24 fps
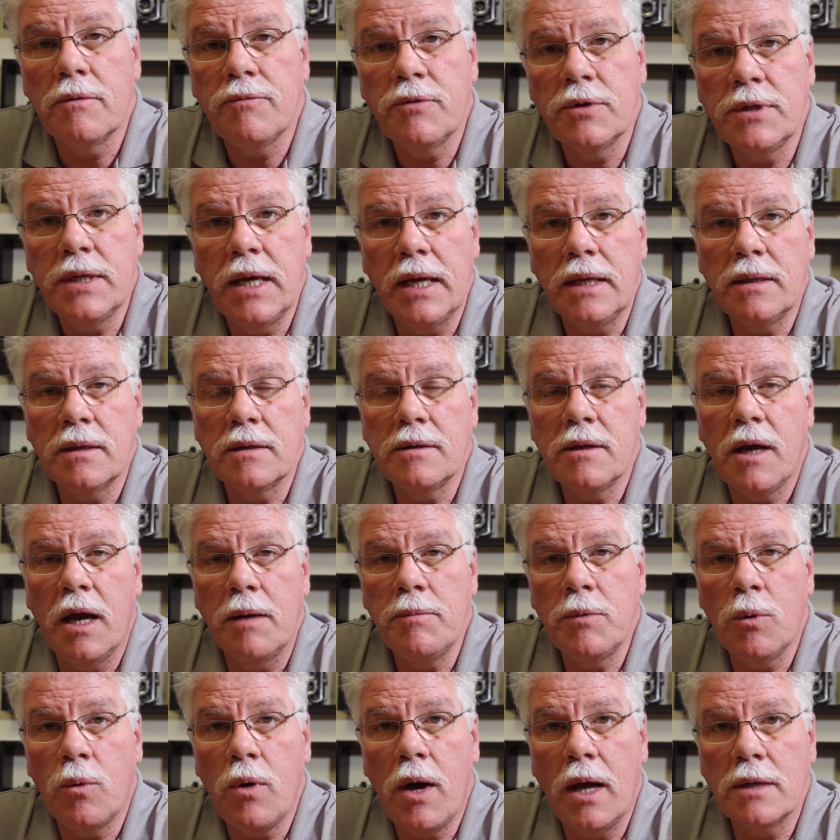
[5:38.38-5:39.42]
for taking the
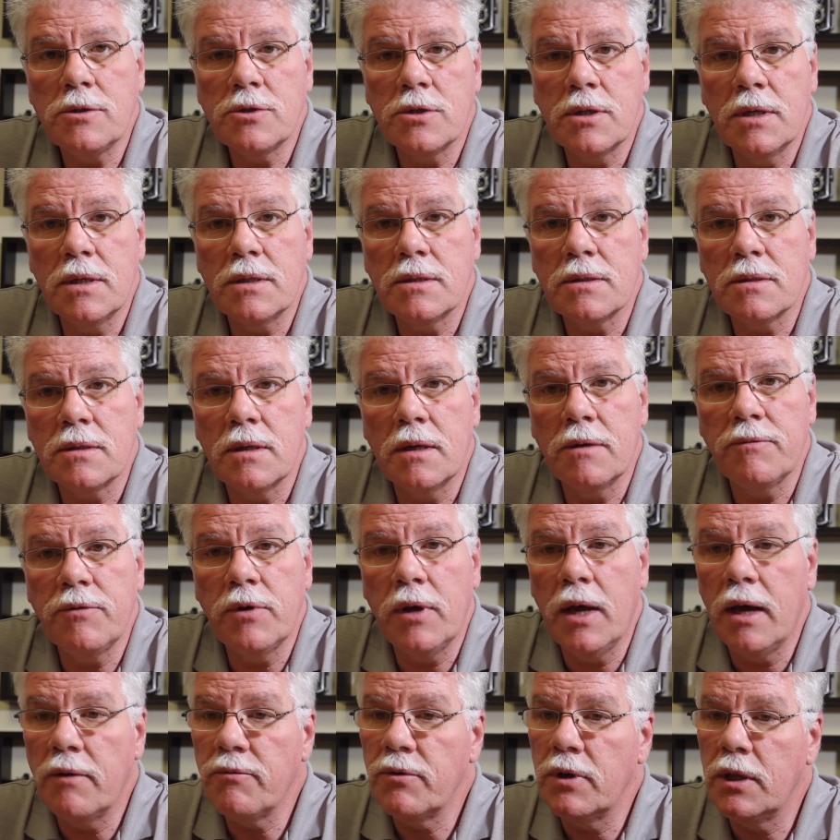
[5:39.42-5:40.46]
time to watch this. If
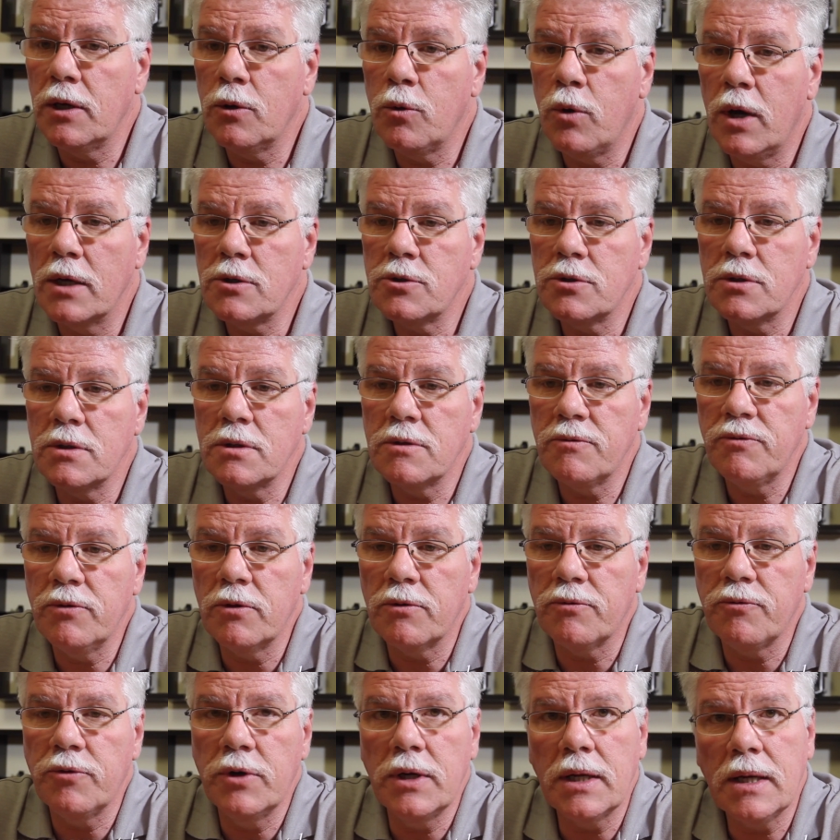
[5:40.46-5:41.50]
you have any questions,
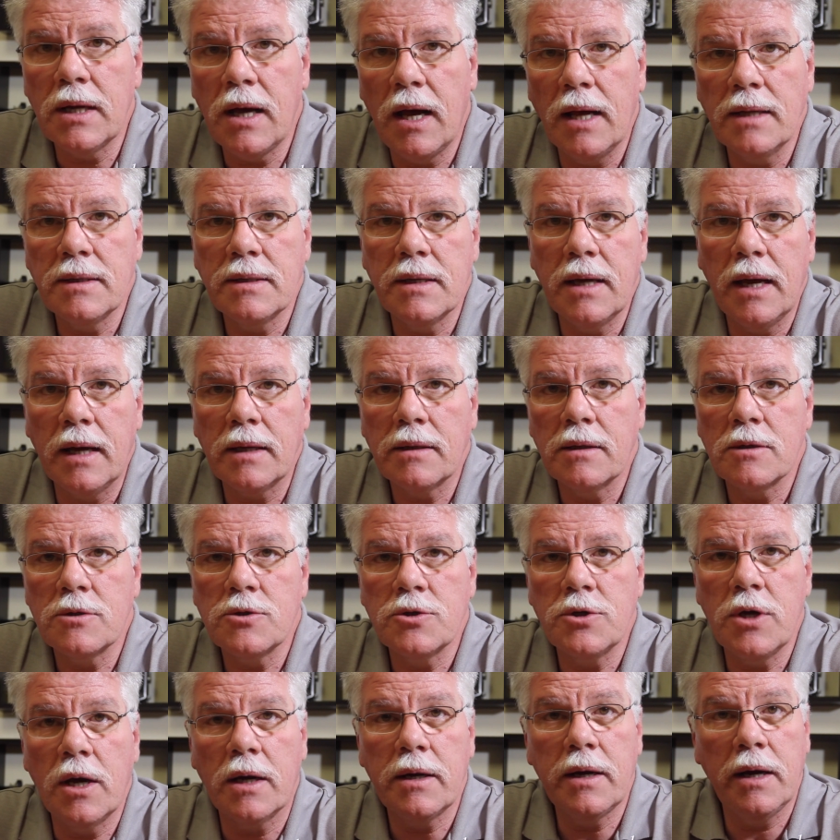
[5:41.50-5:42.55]
feel free to contact
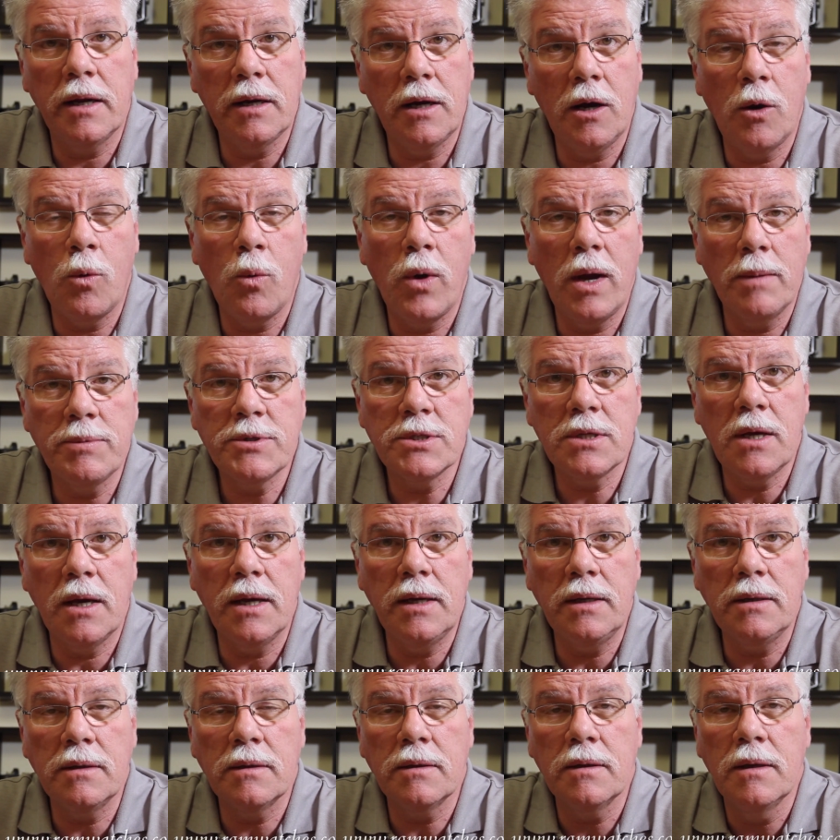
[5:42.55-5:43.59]
us. Check out our
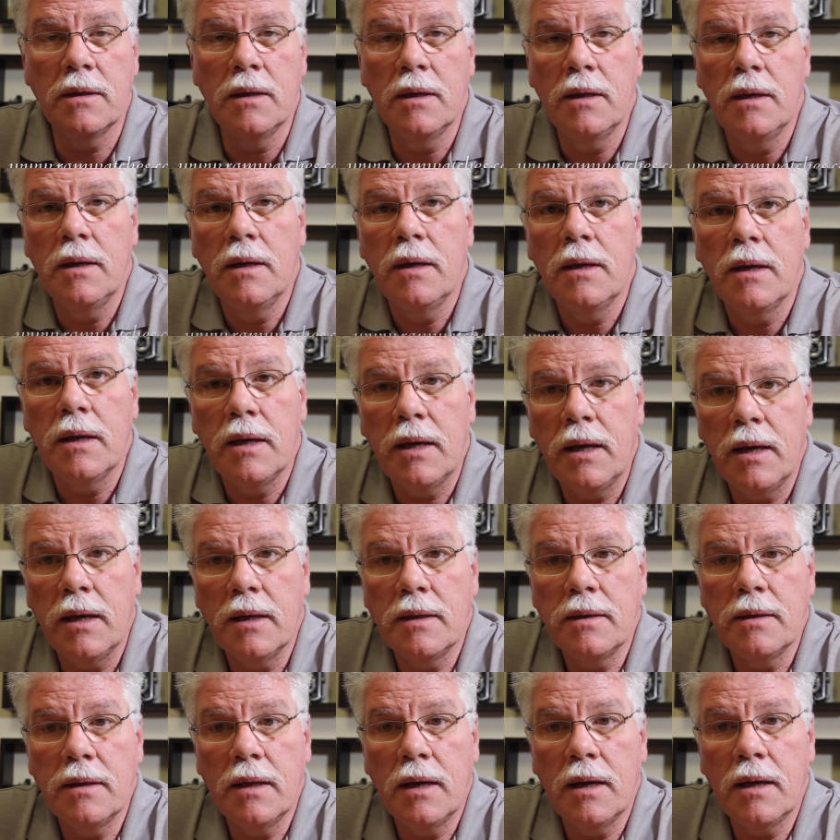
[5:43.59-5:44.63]
website.
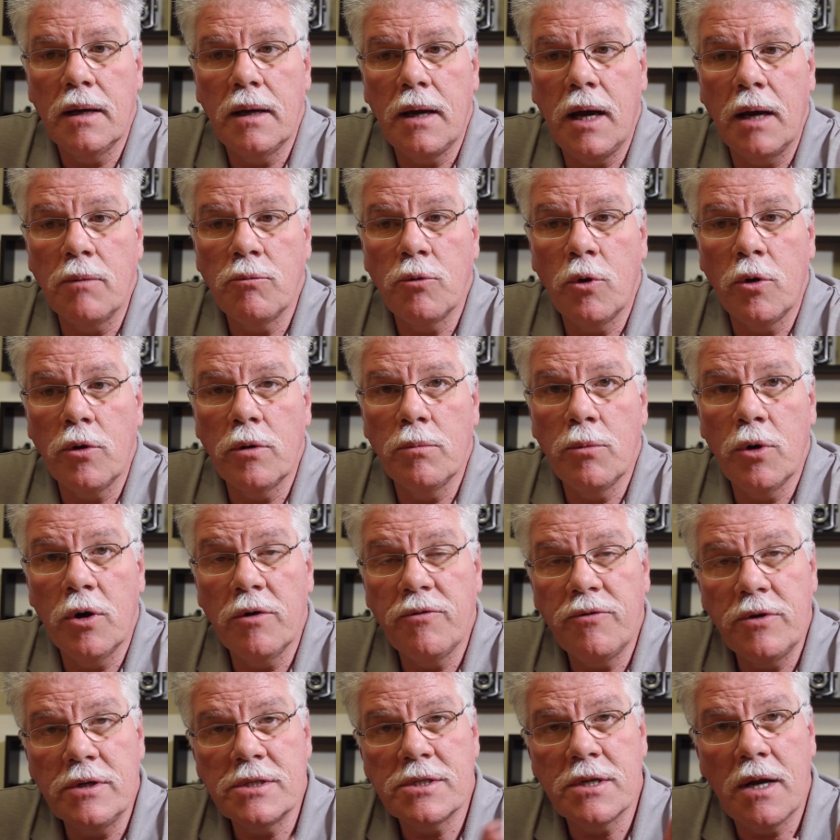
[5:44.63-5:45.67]
And I'm Roland
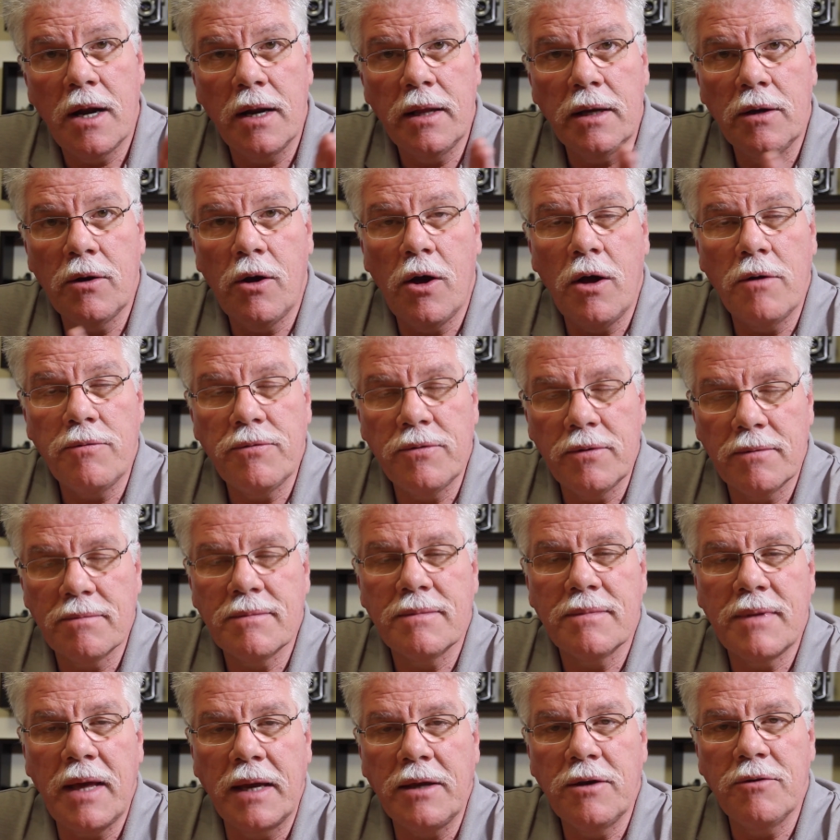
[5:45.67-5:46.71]
Murphy signing off. And
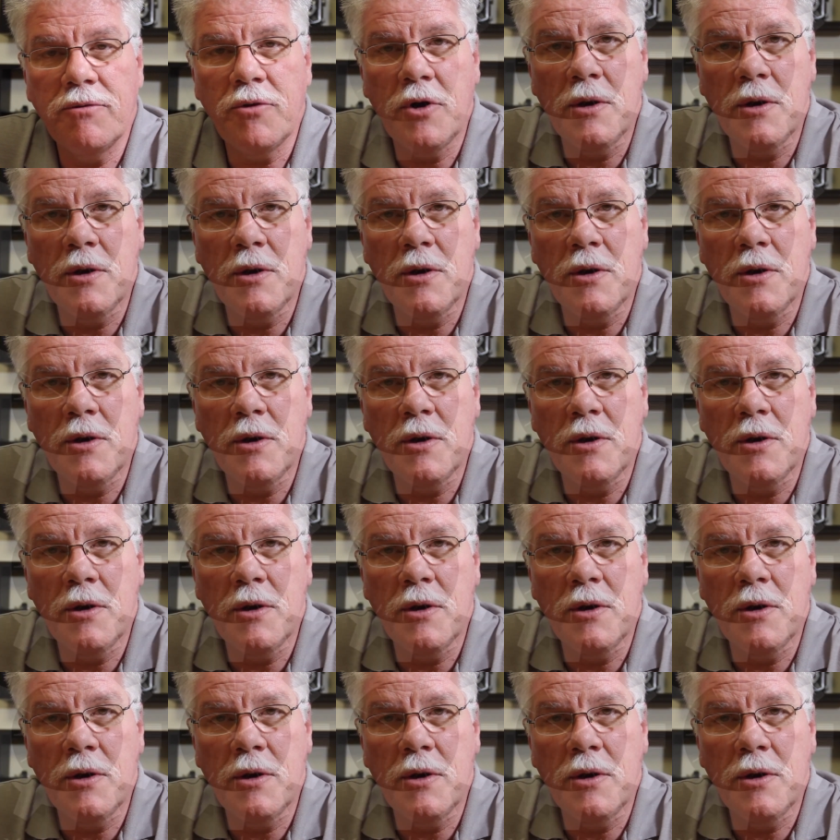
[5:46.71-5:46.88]
thank you